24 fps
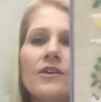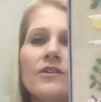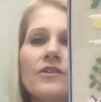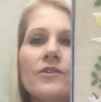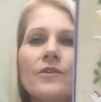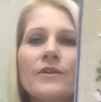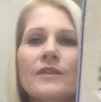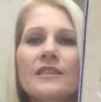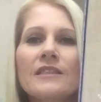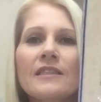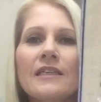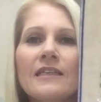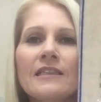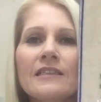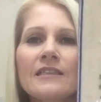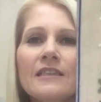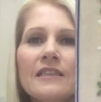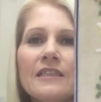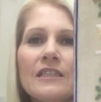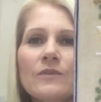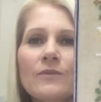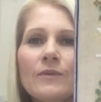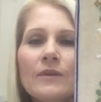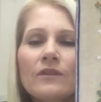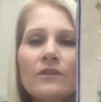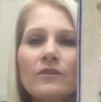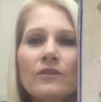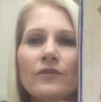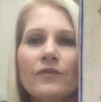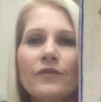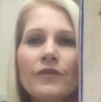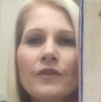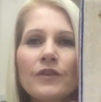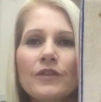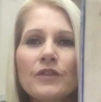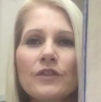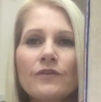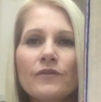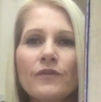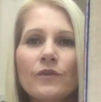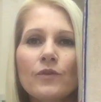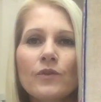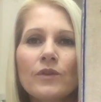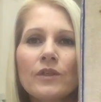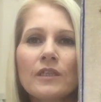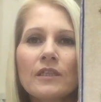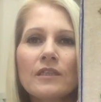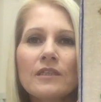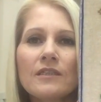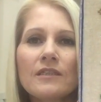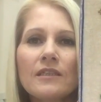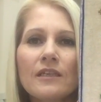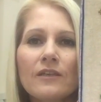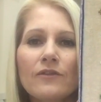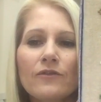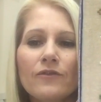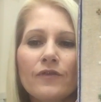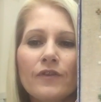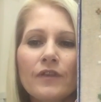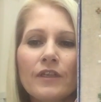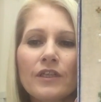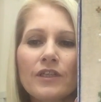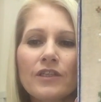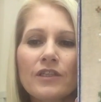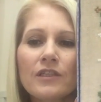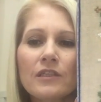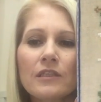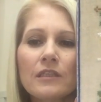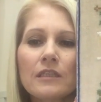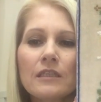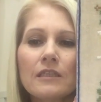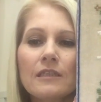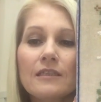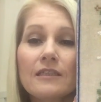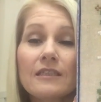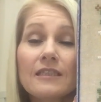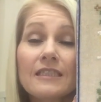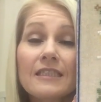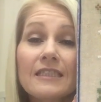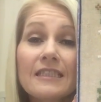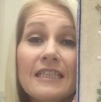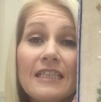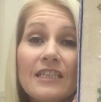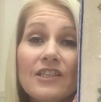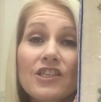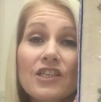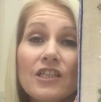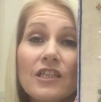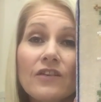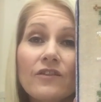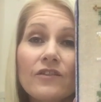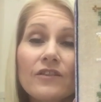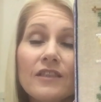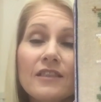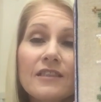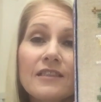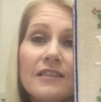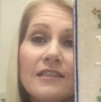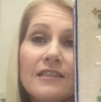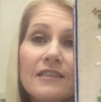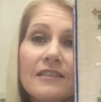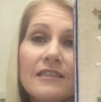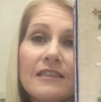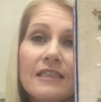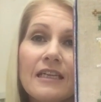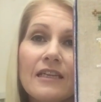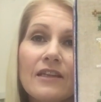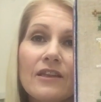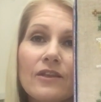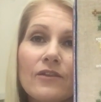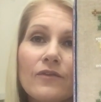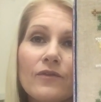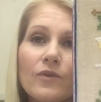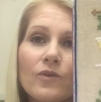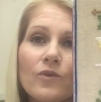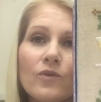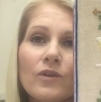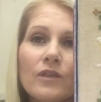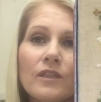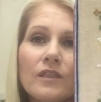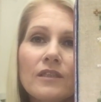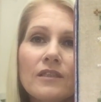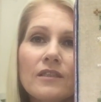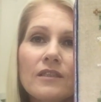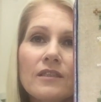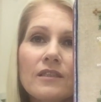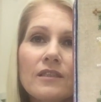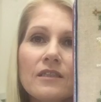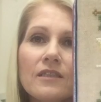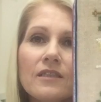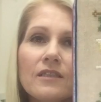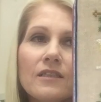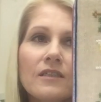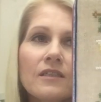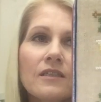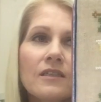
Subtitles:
So I started this one on the 1st of August and finished stitching on the 16th of August.